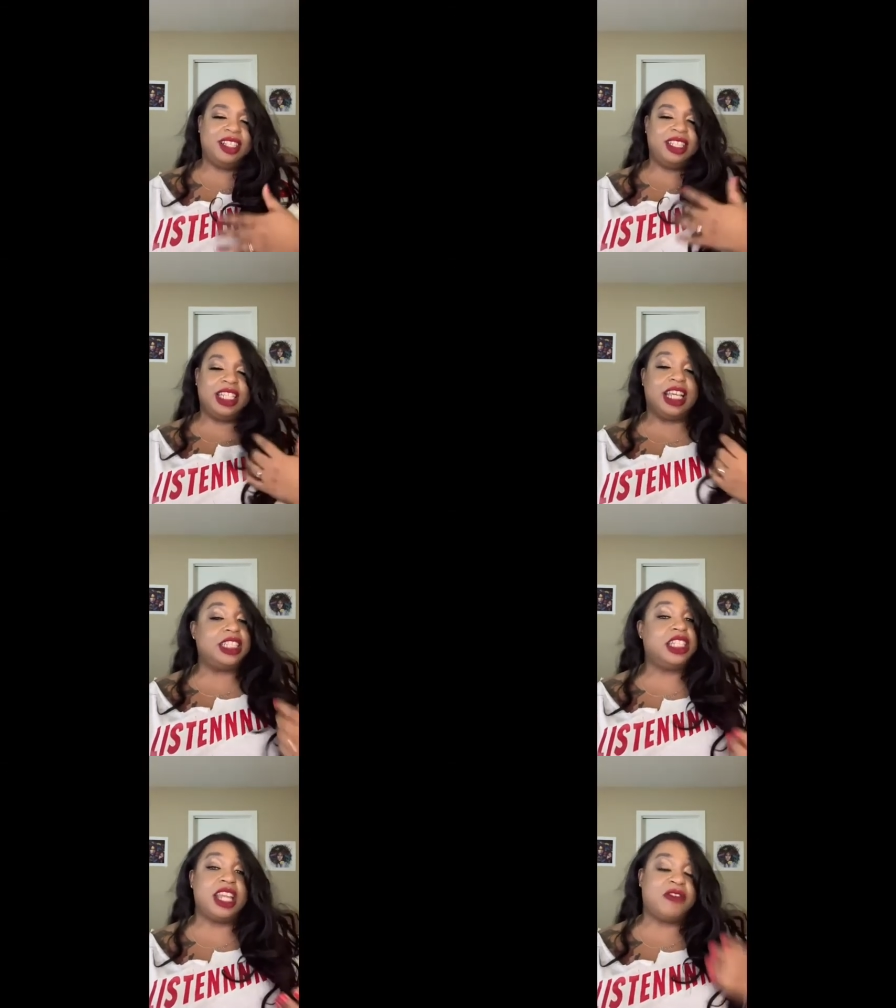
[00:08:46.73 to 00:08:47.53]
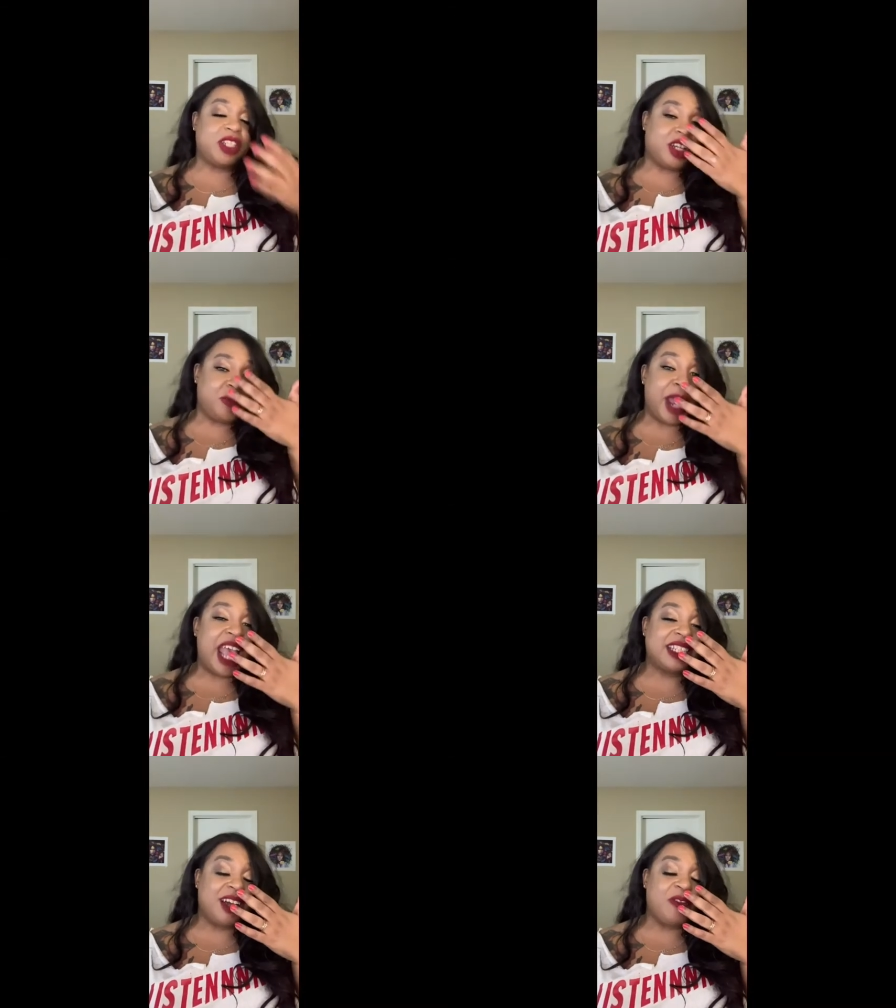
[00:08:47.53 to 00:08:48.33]
because she never took her
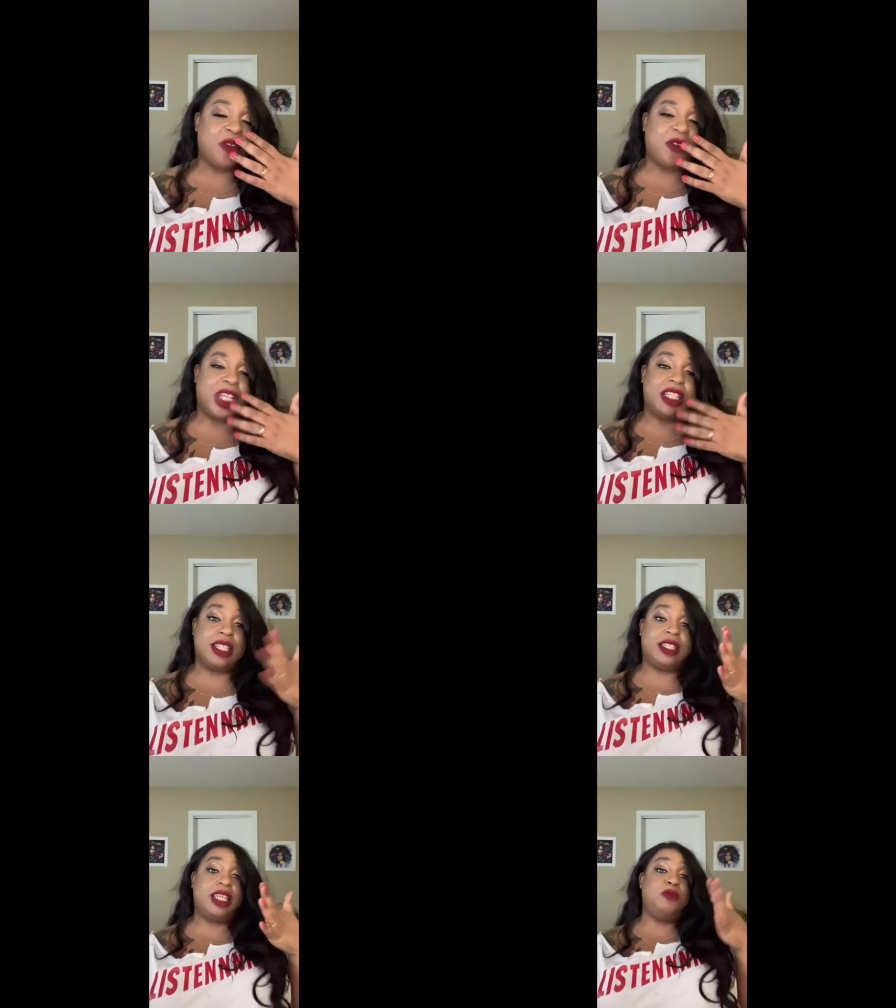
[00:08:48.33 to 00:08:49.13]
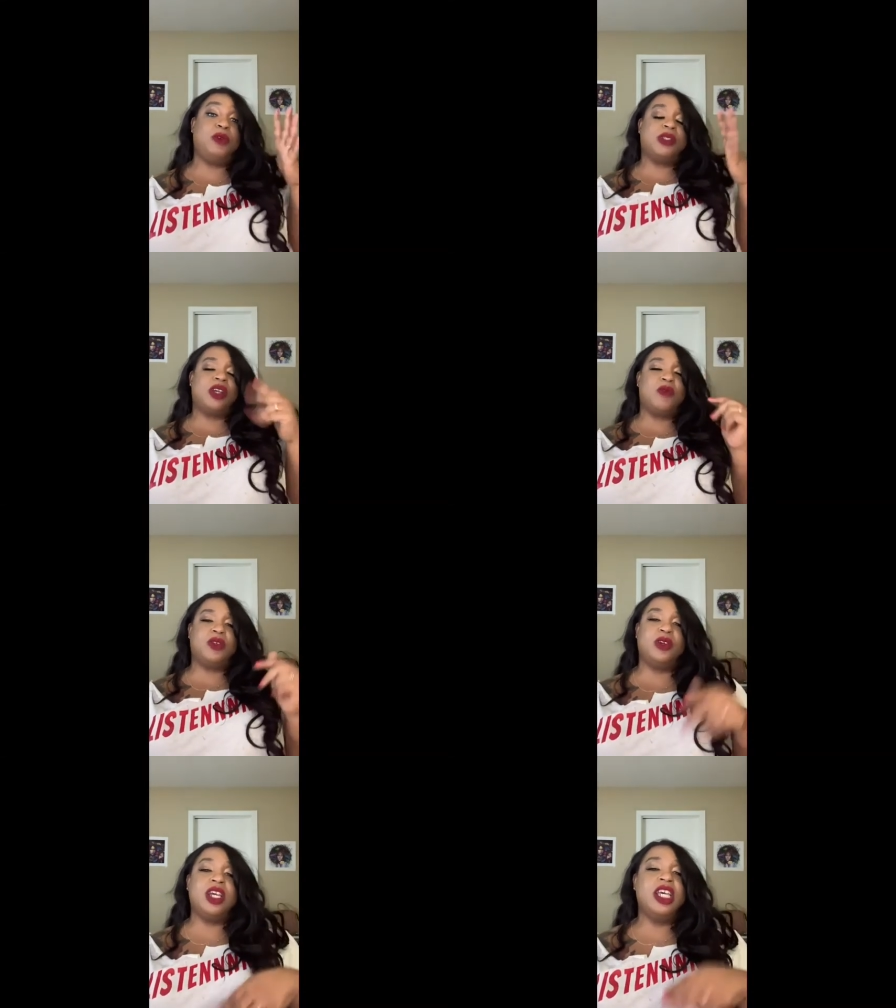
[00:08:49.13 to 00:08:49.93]
mask off her face to see what was going
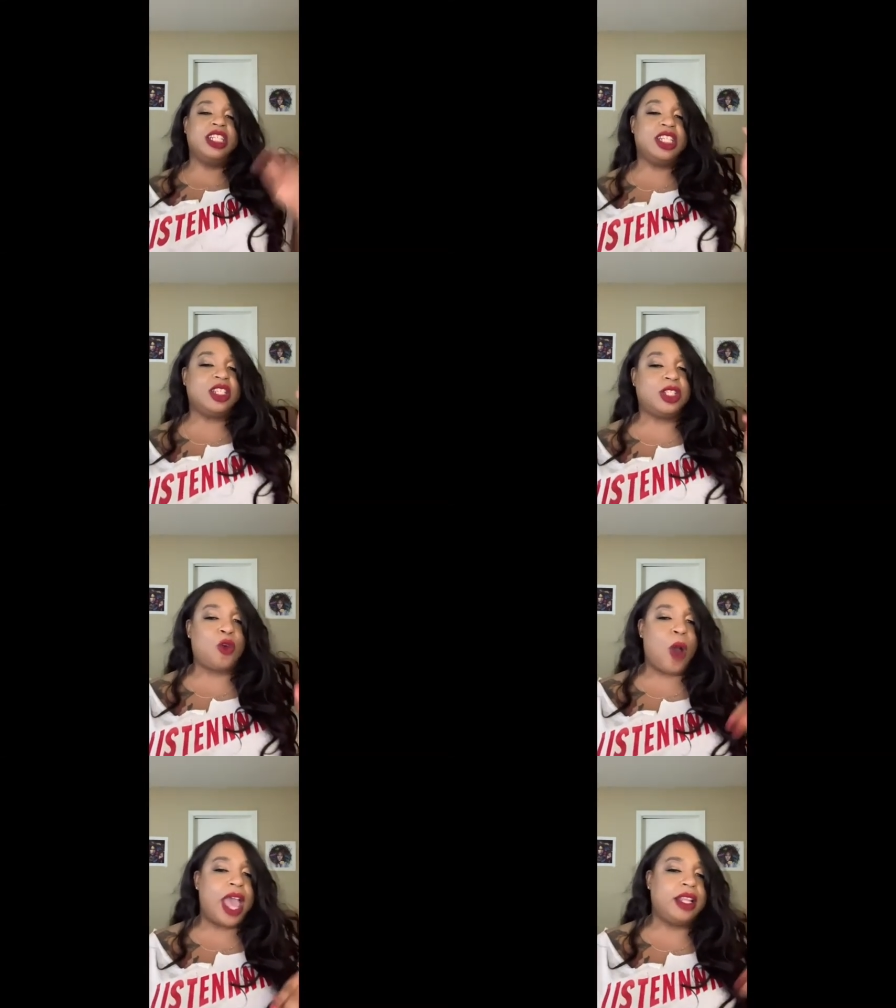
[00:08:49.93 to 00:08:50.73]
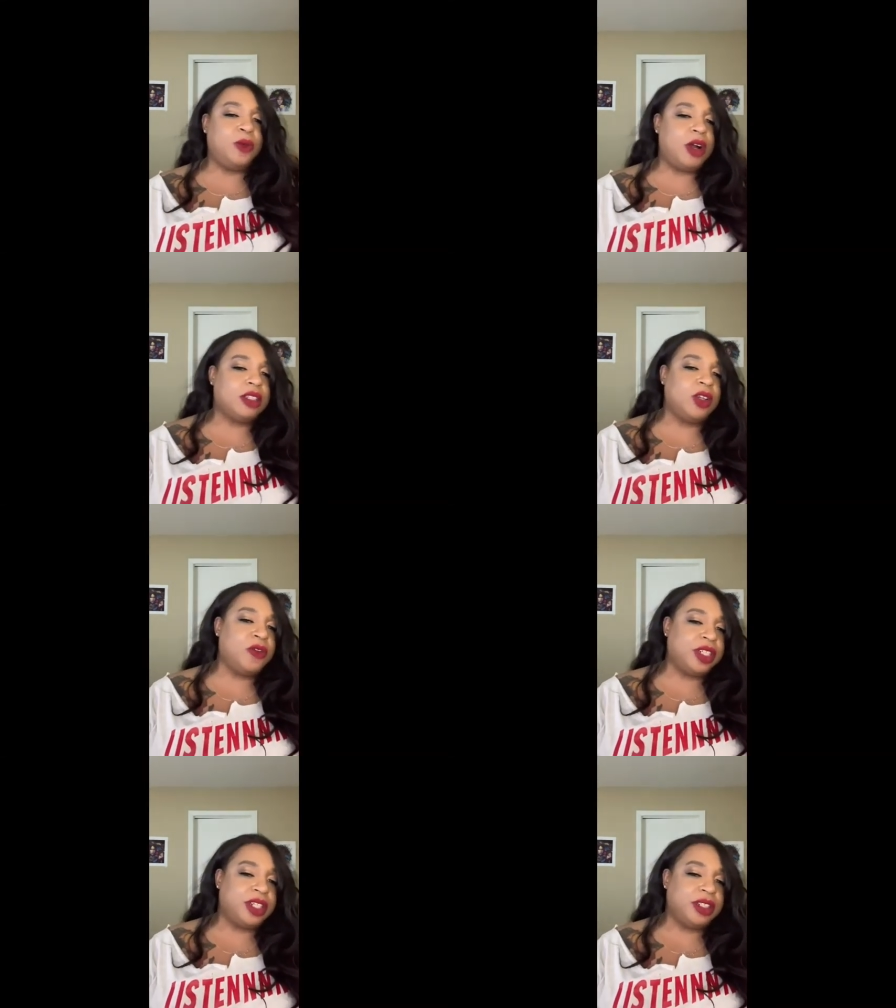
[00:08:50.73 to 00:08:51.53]
on. She just quietly walks
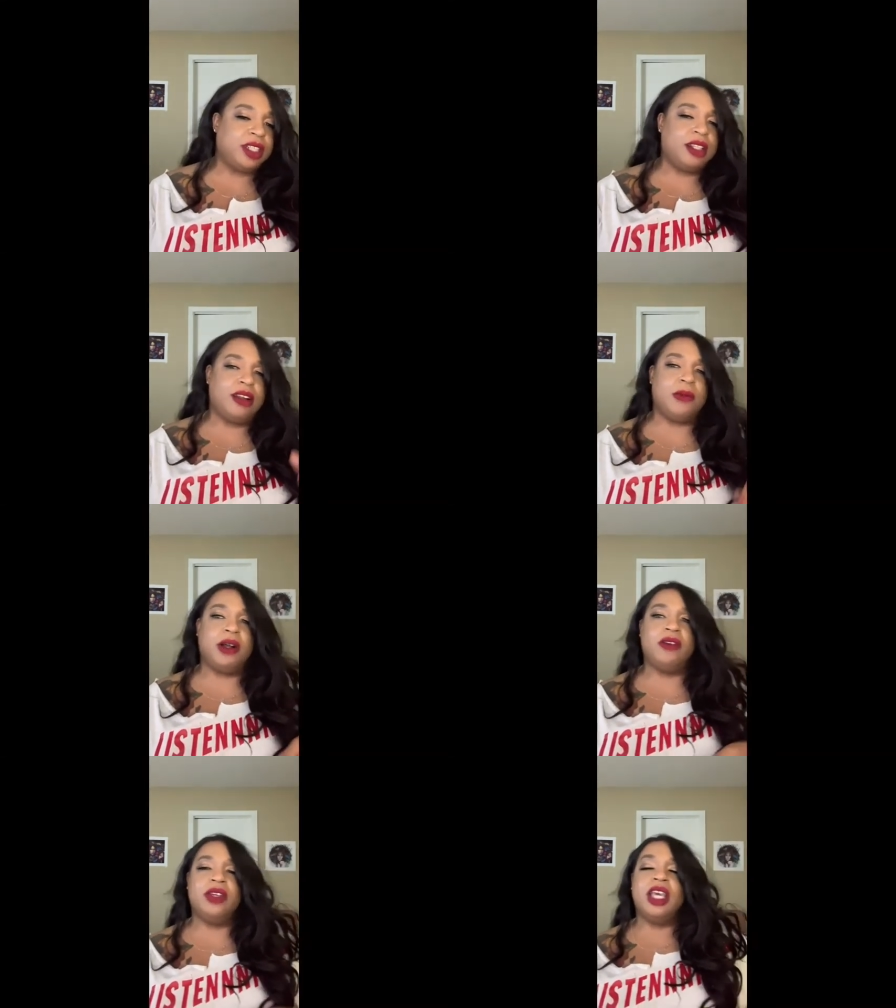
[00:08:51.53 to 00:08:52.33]
over and turns the alarm off.